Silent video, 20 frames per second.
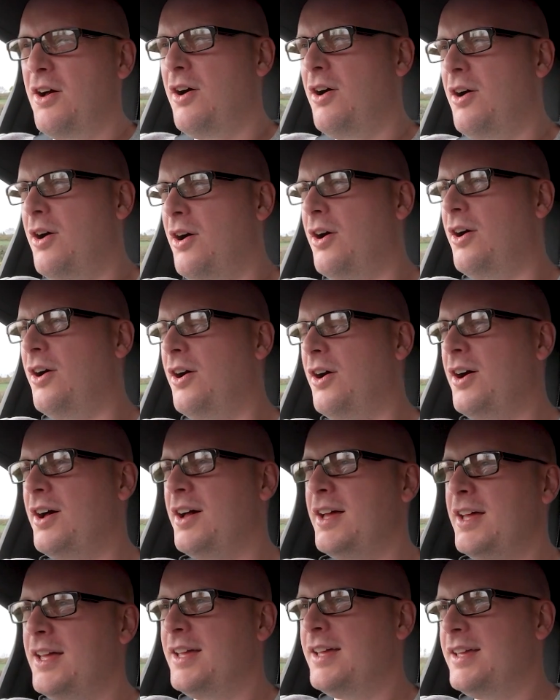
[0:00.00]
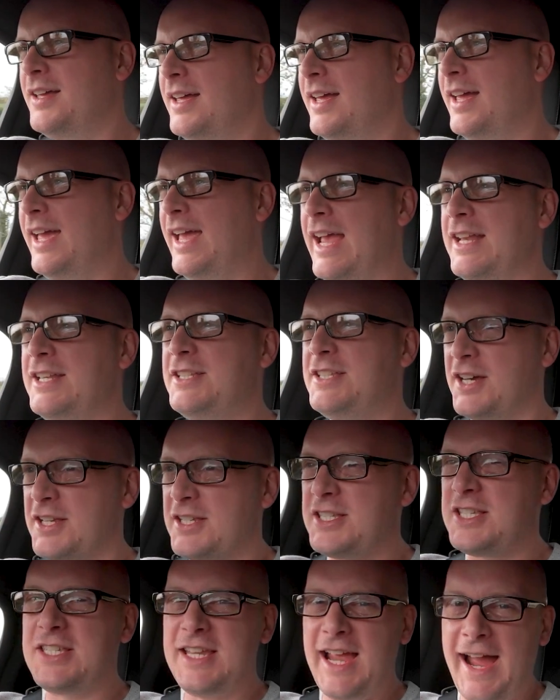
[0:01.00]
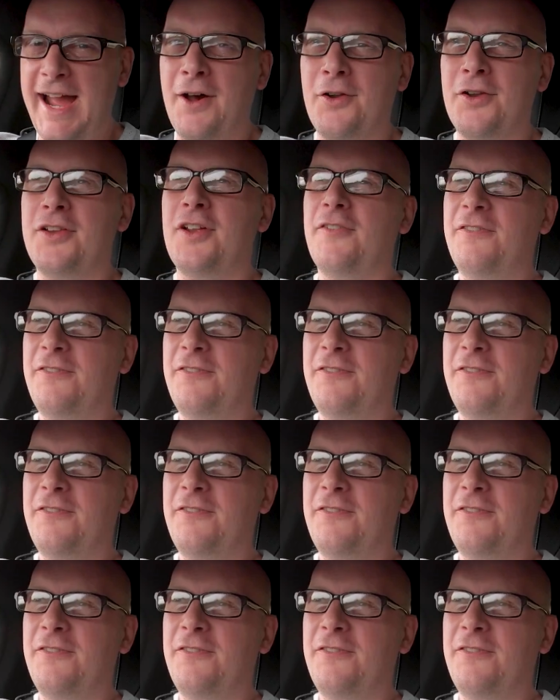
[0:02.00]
Oh, it does sound